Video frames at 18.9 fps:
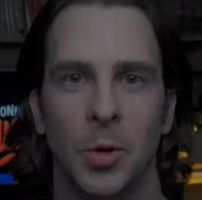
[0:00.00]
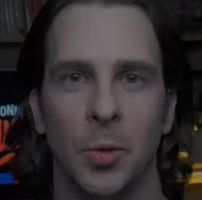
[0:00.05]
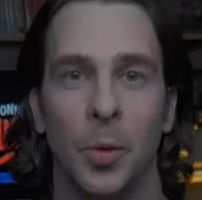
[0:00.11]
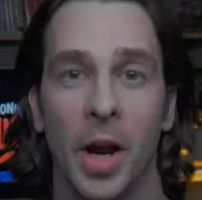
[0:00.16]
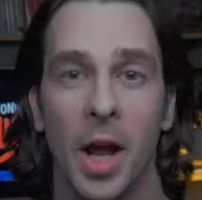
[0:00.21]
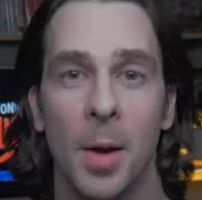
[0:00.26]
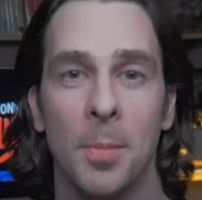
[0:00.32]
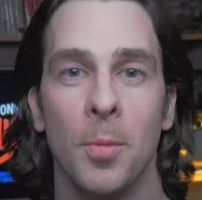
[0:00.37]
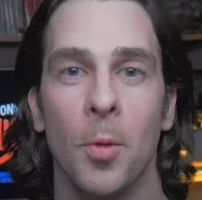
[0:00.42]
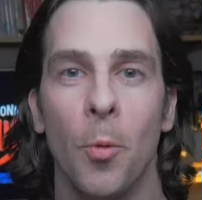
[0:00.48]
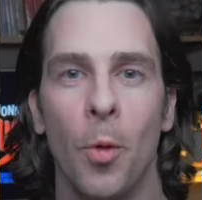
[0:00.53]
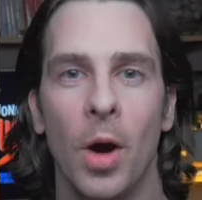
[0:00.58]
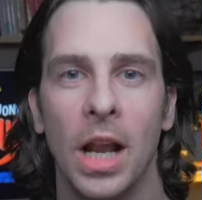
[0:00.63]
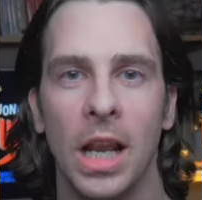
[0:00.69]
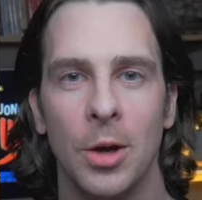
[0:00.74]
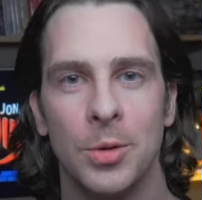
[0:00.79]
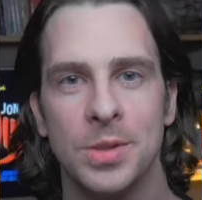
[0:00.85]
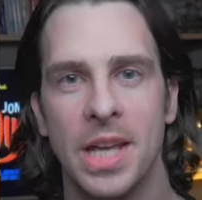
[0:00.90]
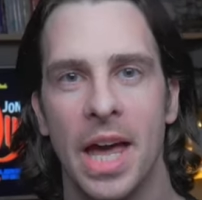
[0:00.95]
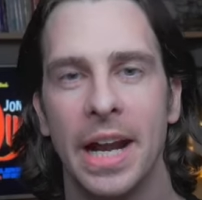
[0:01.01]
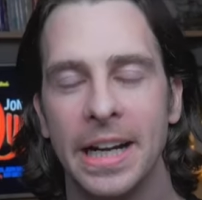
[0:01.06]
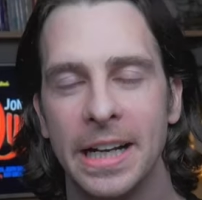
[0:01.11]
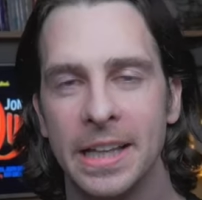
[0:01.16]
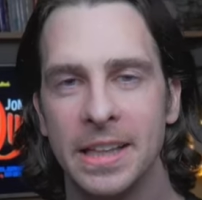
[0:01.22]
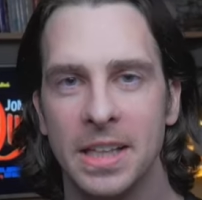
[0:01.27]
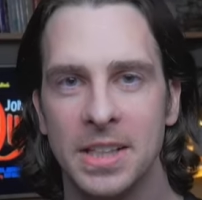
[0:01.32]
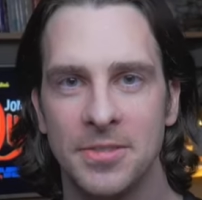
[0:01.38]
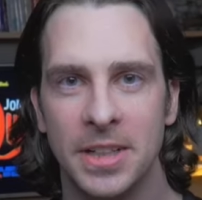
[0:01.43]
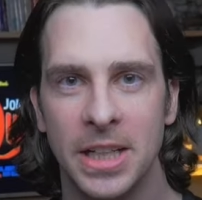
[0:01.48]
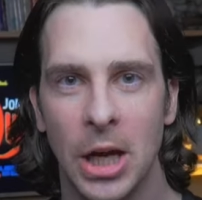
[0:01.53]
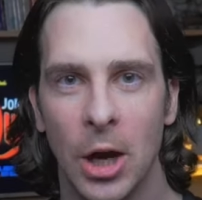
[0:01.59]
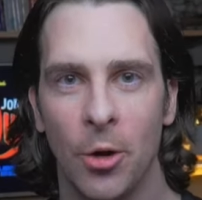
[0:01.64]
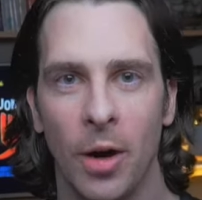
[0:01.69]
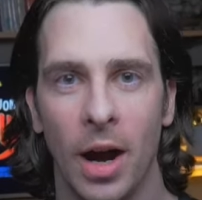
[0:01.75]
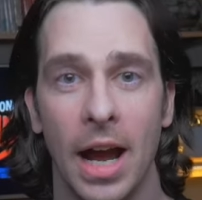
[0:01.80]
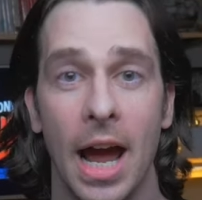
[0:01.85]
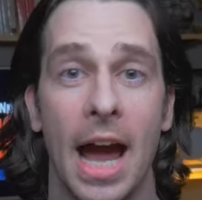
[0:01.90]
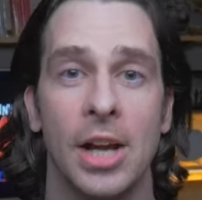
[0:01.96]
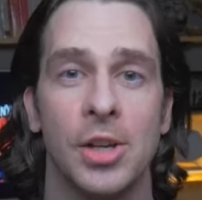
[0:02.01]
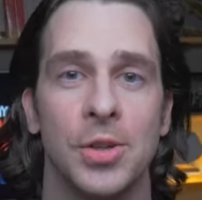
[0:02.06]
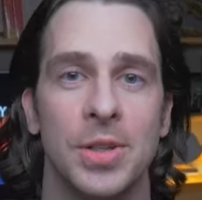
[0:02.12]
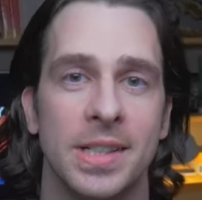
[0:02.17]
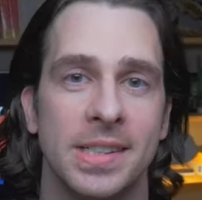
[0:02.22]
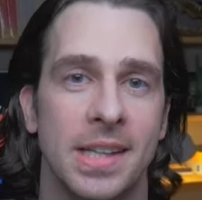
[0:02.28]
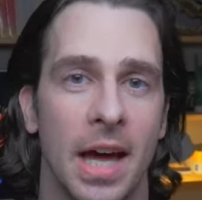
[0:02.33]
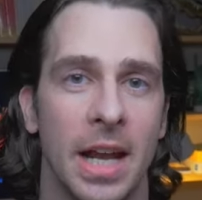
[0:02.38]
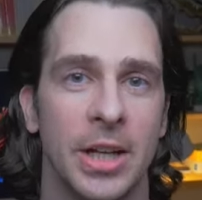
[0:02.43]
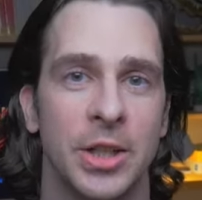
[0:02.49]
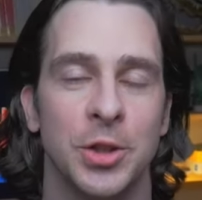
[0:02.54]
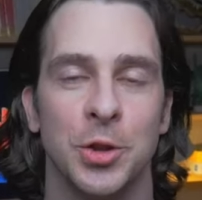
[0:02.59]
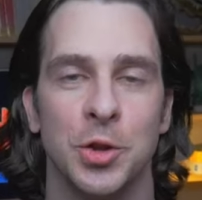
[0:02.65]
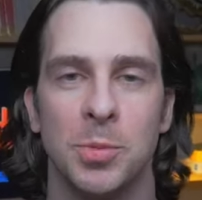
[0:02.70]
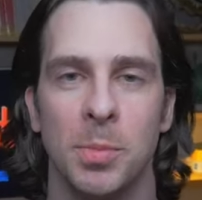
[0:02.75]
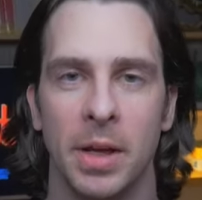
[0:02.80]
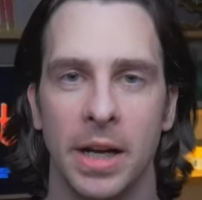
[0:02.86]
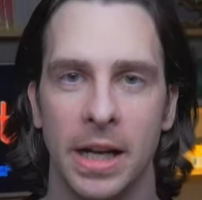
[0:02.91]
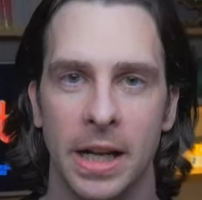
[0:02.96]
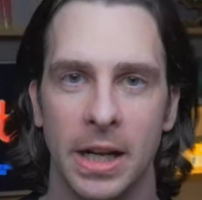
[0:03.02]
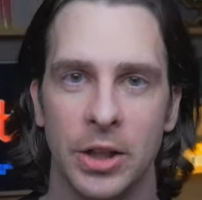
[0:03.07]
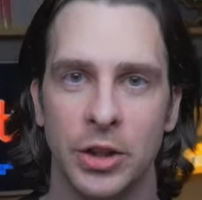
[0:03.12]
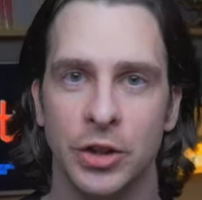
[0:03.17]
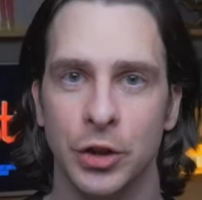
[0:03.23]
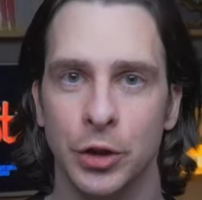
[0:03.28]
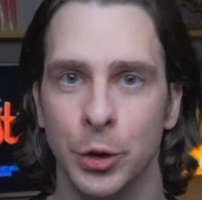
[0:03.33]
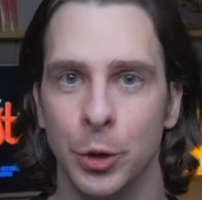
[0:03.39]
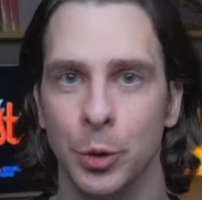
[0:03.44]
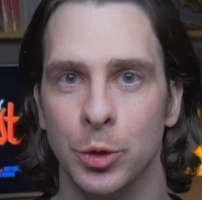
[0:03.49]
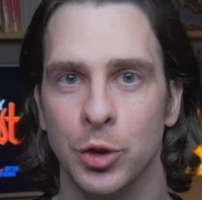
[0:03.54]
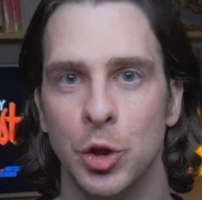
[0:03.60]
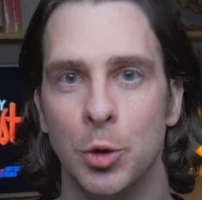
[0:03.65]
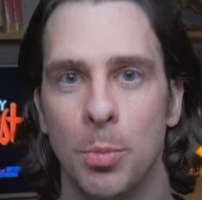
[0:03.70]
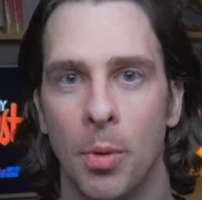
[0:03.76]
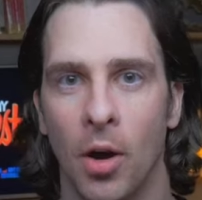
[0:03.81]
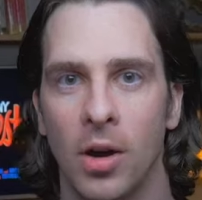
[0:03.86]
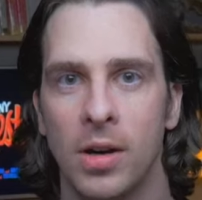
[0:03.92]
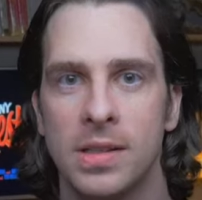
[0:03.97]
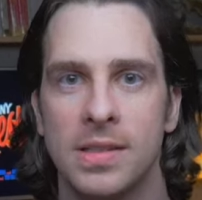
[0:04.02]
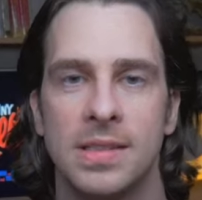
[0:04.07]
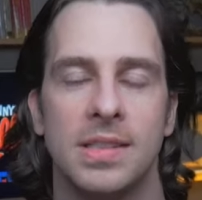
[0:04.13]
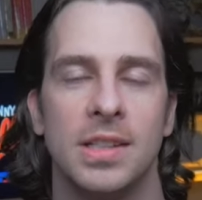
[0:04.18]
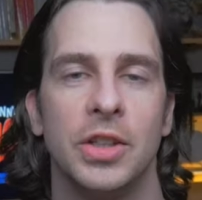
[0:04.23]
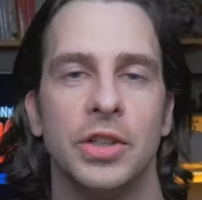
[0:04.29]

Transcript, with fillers: What up? While I was editing this video, I actually decided to split it into two parts.